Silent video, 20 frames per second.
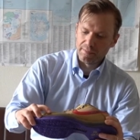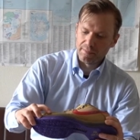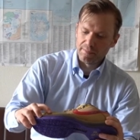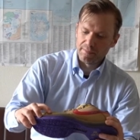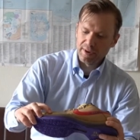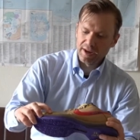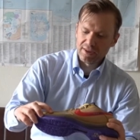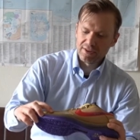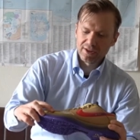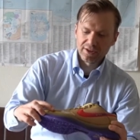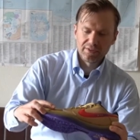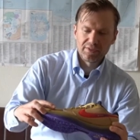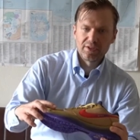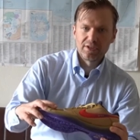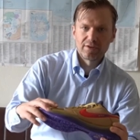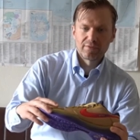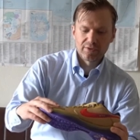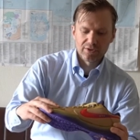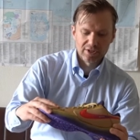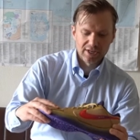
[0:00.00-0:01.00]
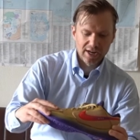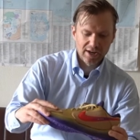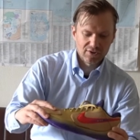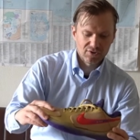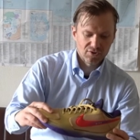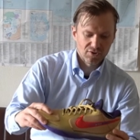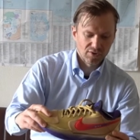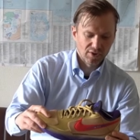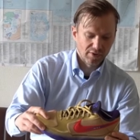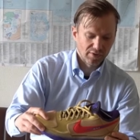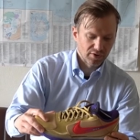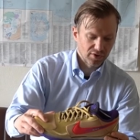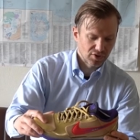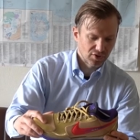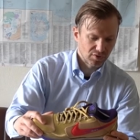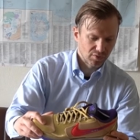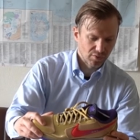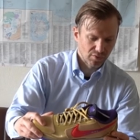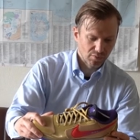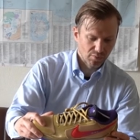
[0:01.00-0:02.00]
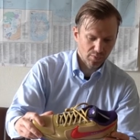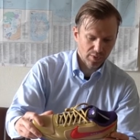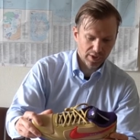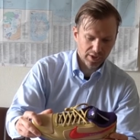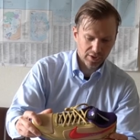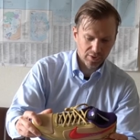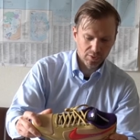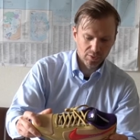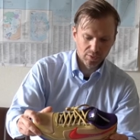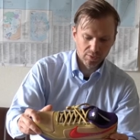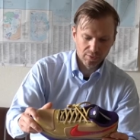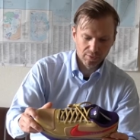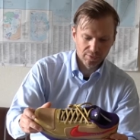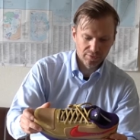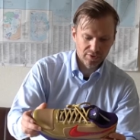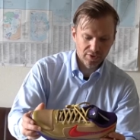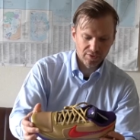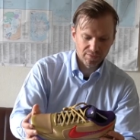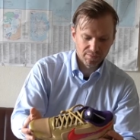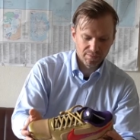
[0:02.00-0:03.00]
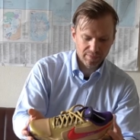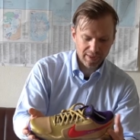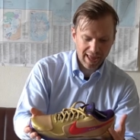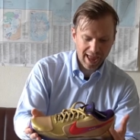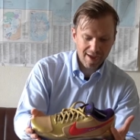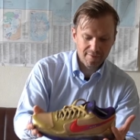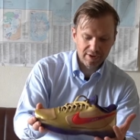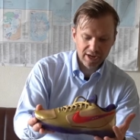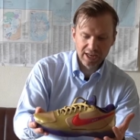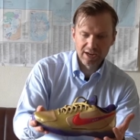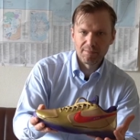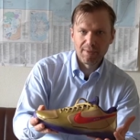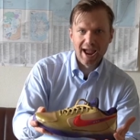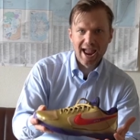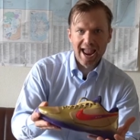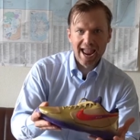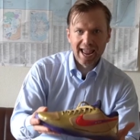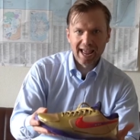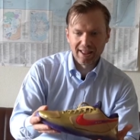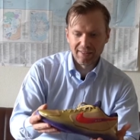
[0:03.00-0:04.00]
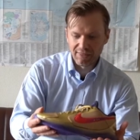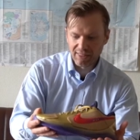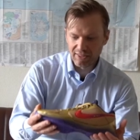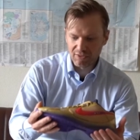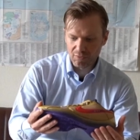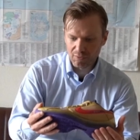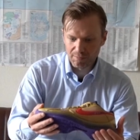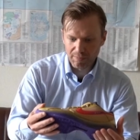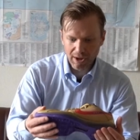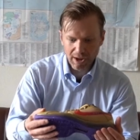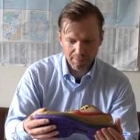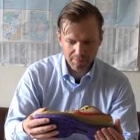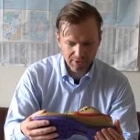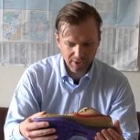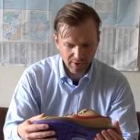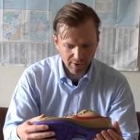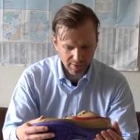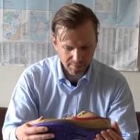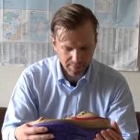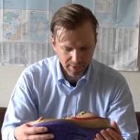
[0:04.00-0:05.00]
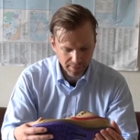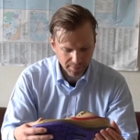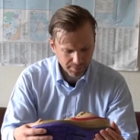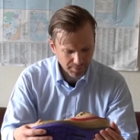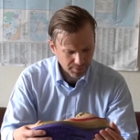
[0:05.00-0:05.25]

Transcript: basically the different textures on the shoe is really cool. Just having it in my hand, that's what pops out at me.